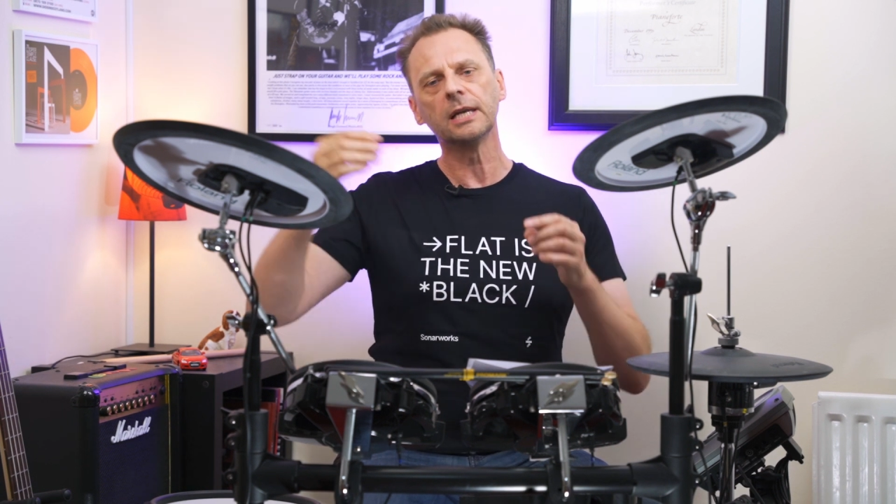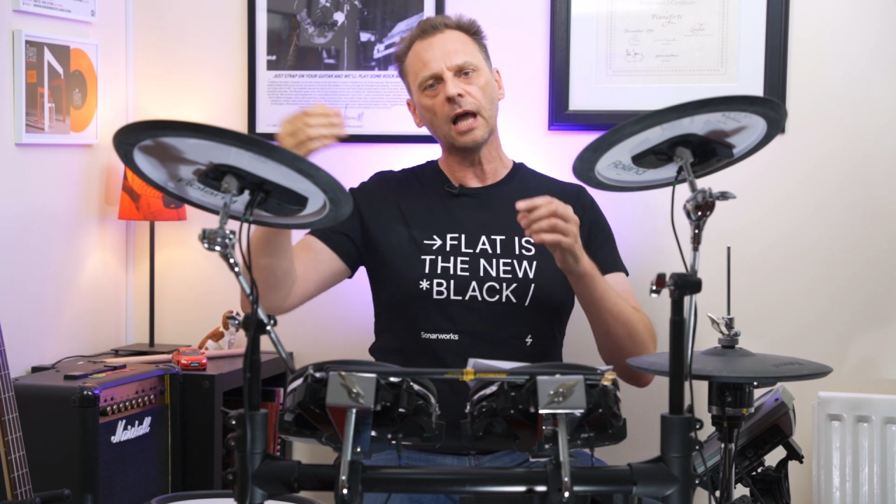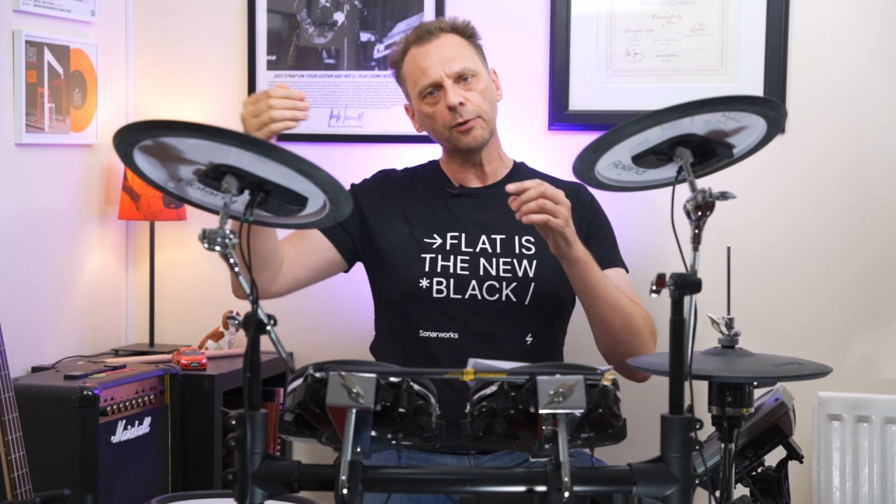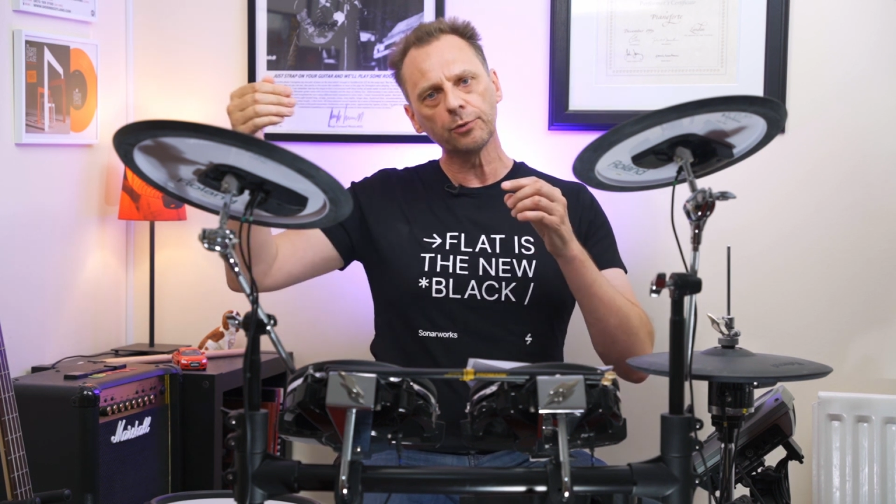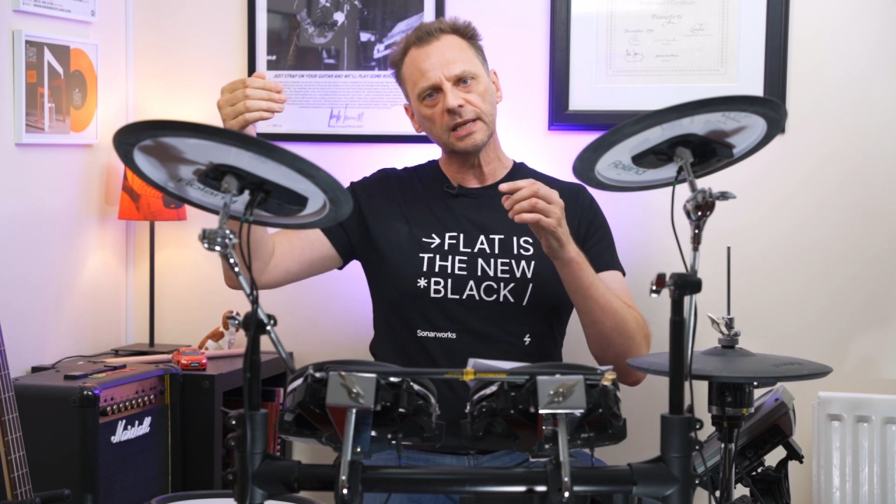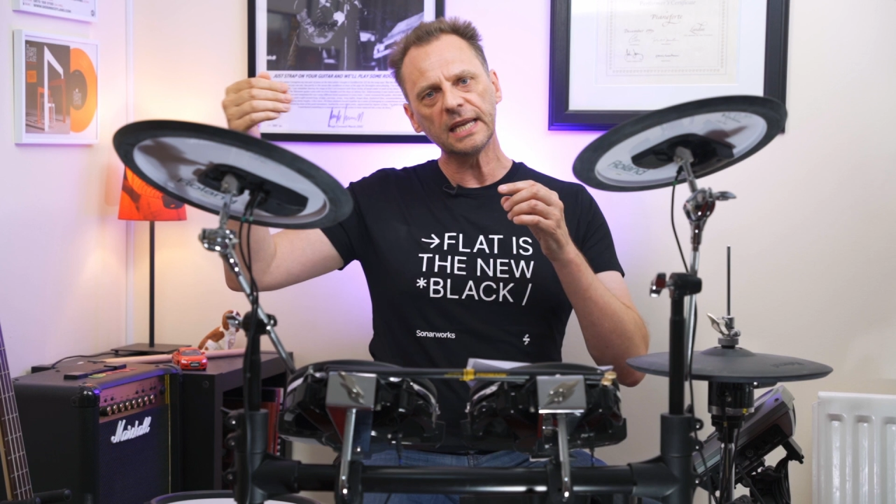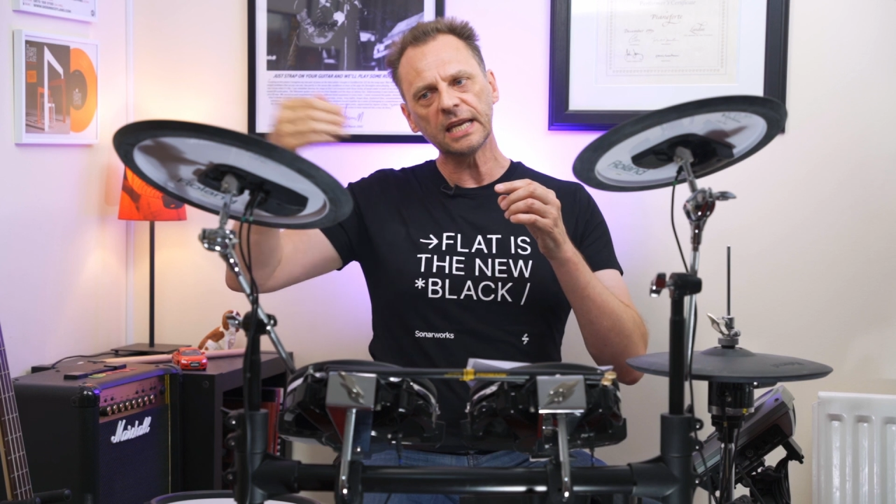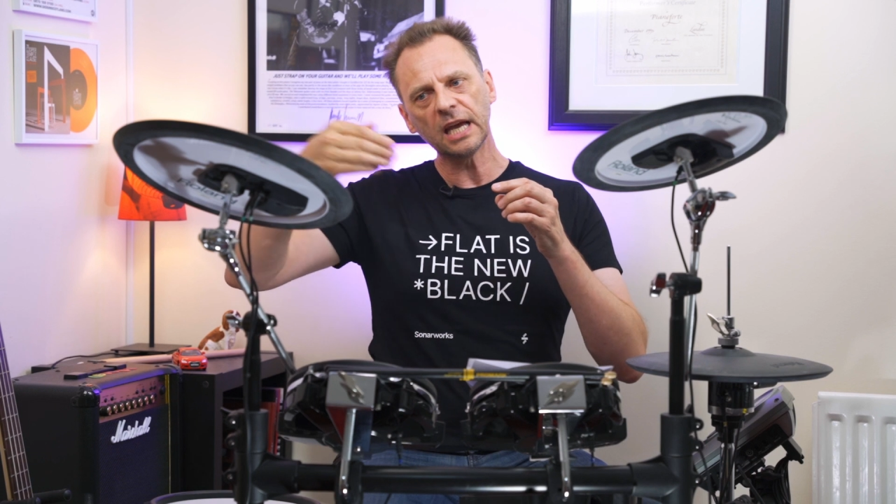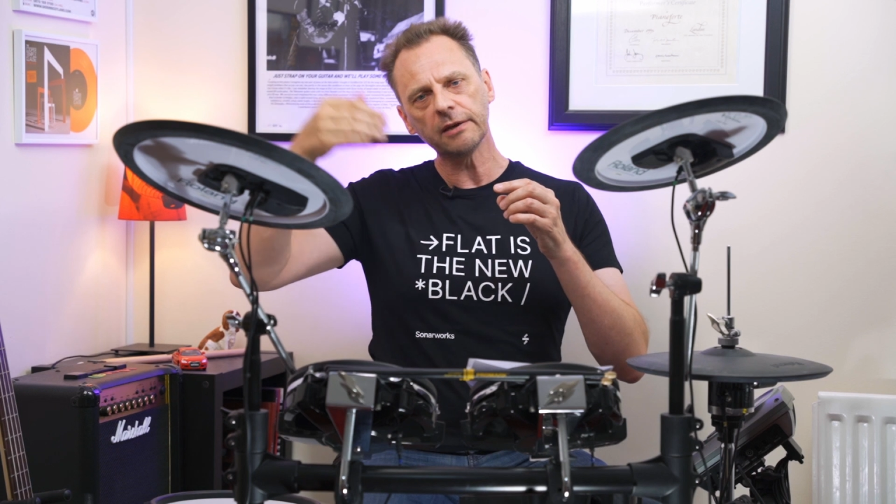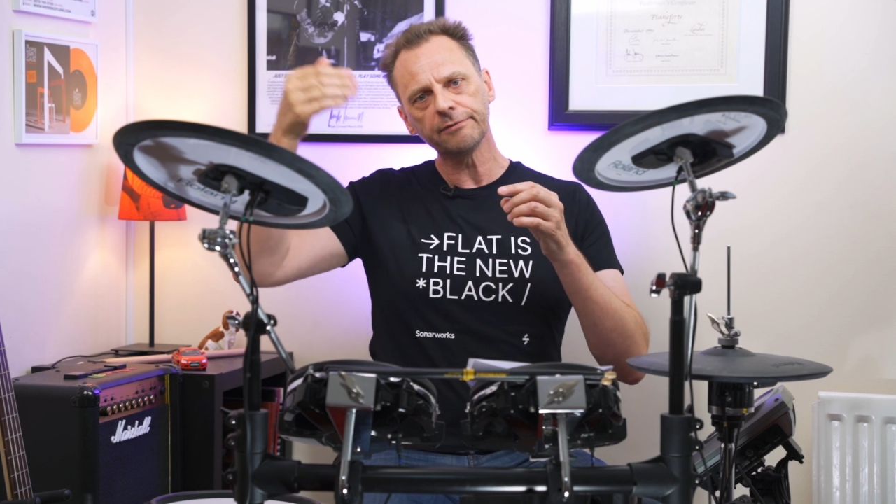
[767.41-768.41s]
light would
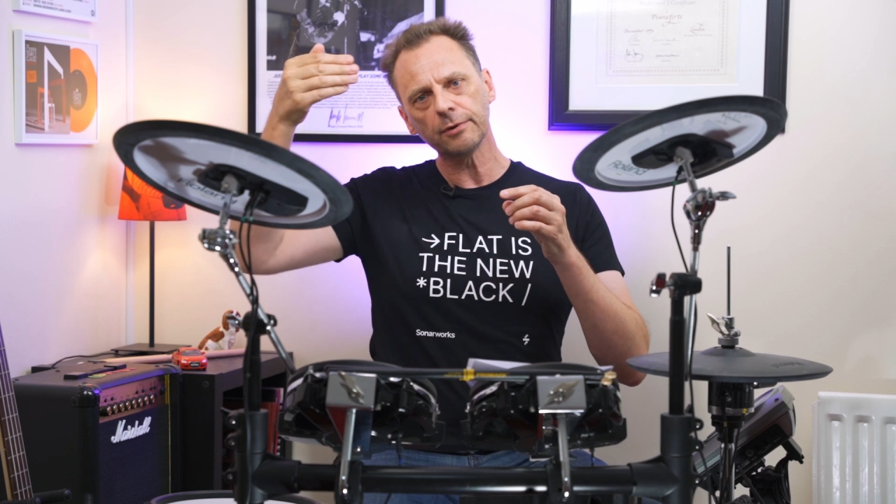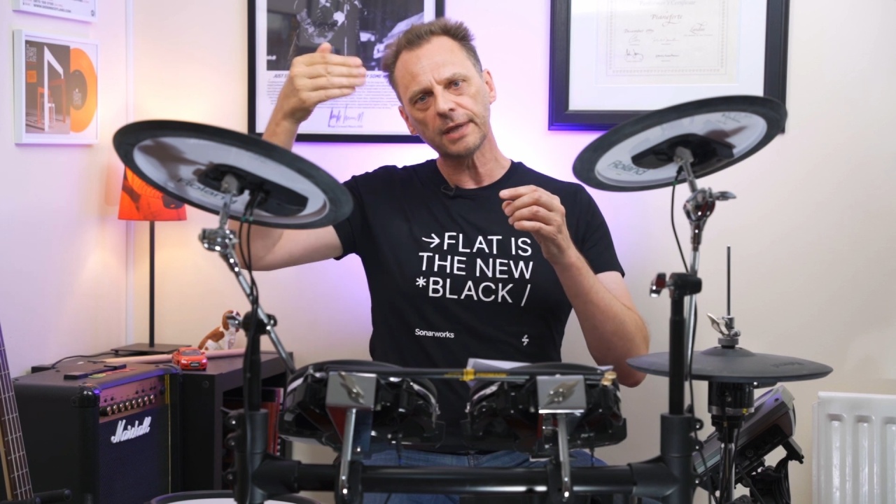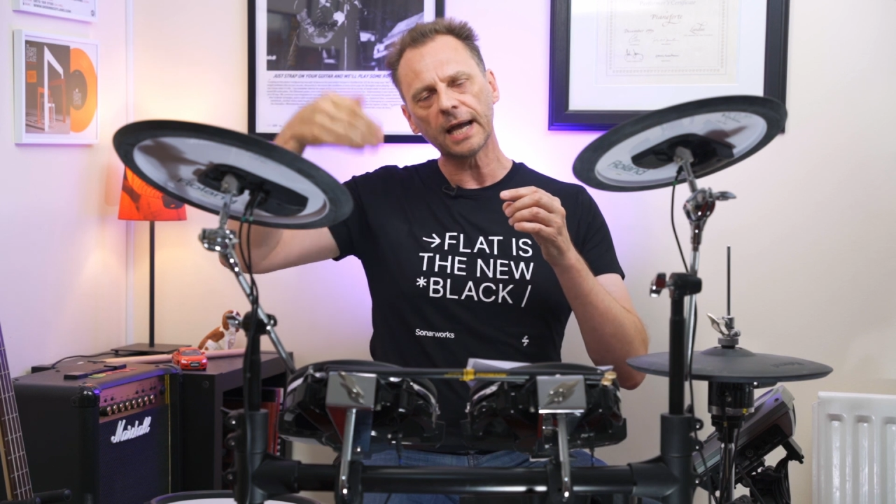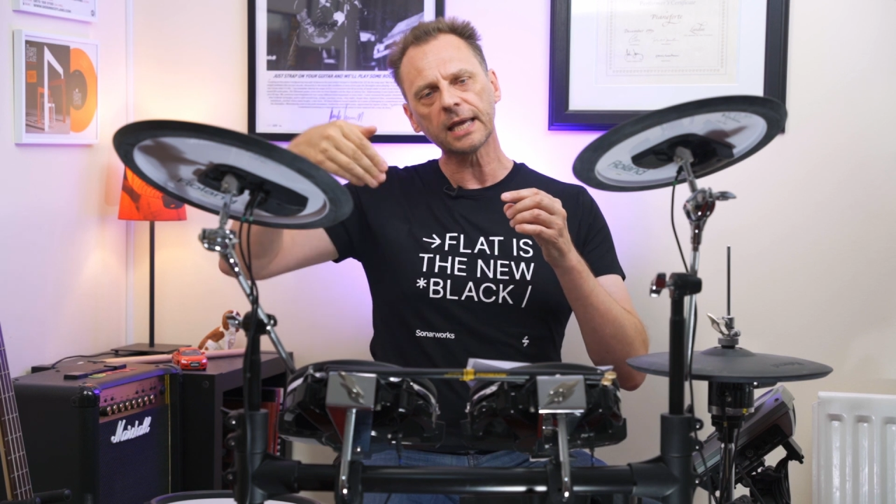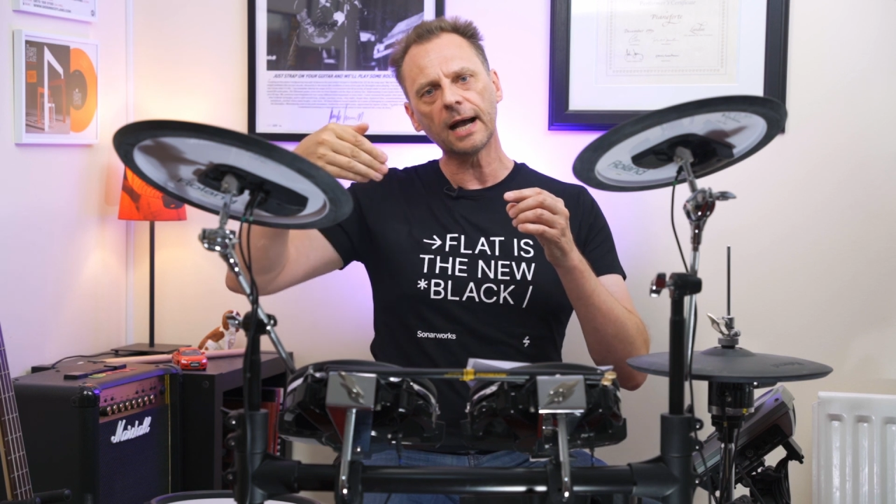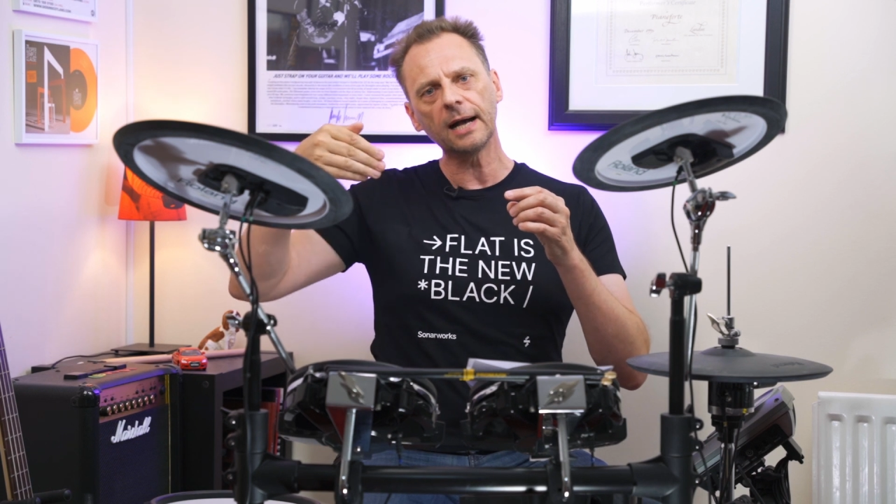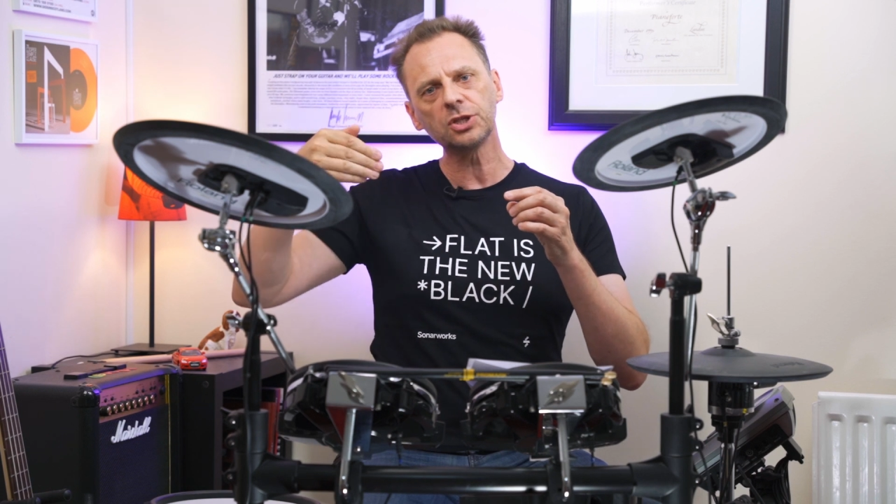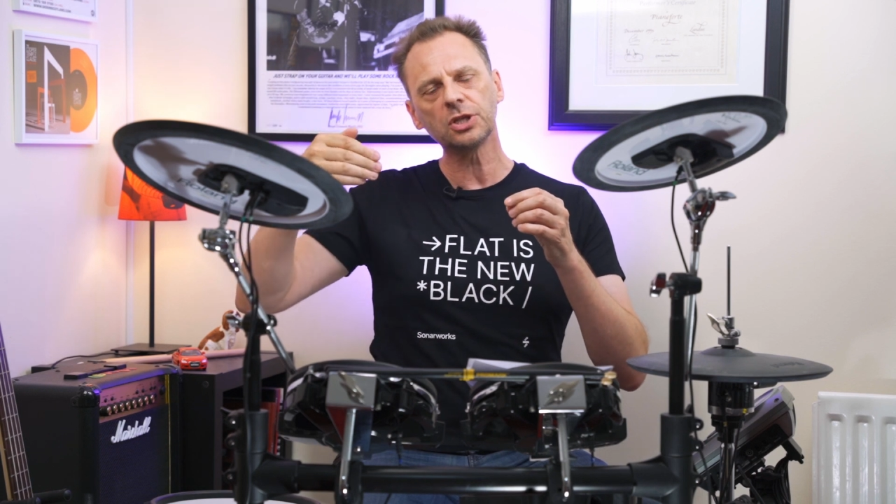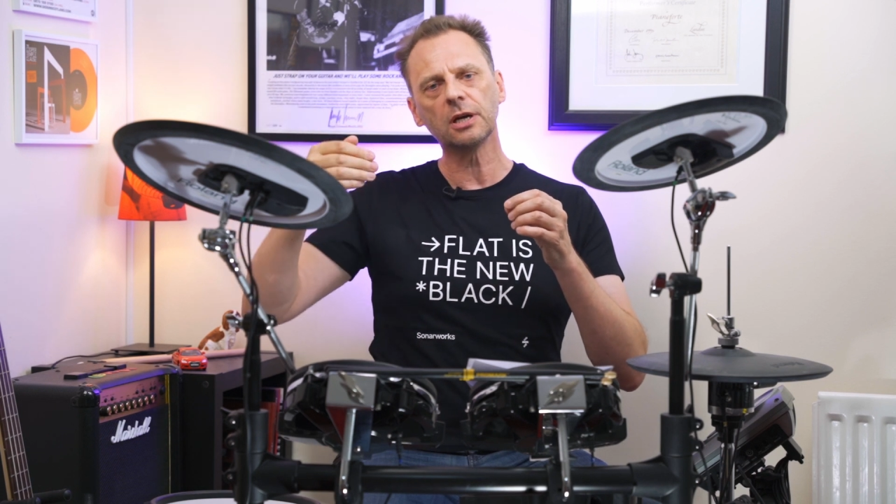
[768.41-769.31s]
leak in through that gash